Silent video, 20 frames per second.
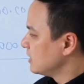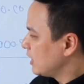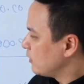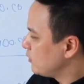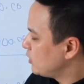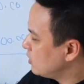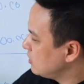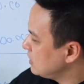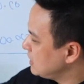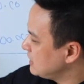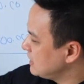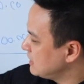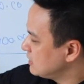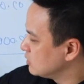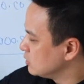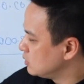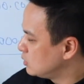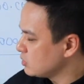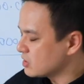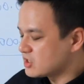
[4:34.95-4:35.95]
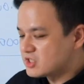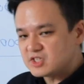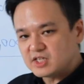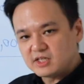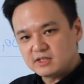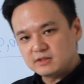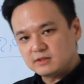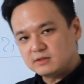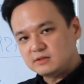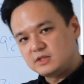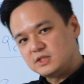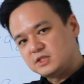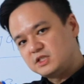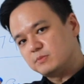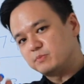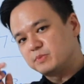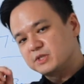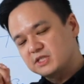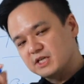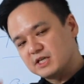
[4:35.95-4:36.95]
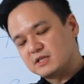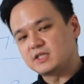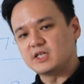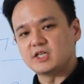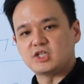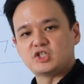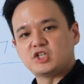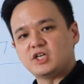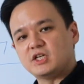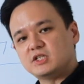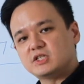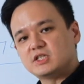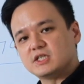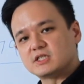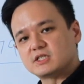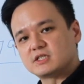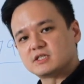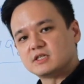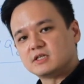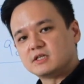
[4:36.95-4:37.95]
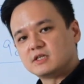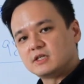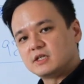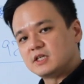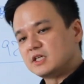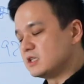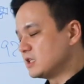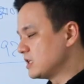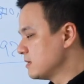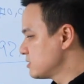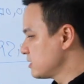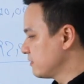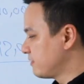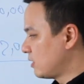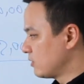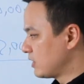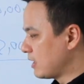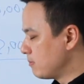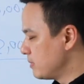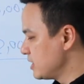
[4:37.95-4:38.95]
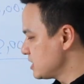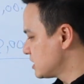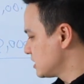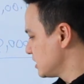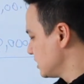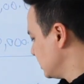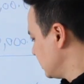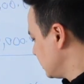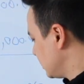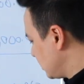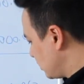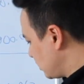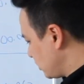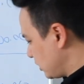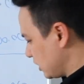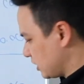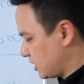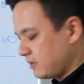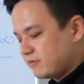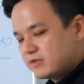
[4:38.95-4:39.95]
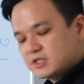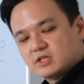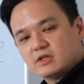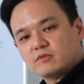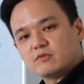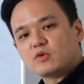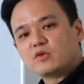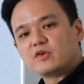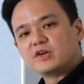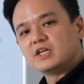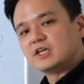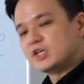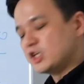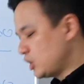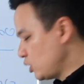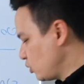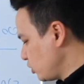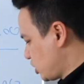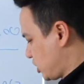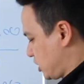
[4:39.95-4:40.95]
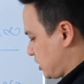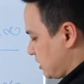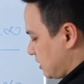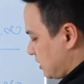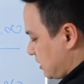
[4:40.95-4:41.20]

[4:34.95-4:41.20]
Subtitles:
and we only need to do single-digit percentage changes in terms of our numbers, it gives us already a huge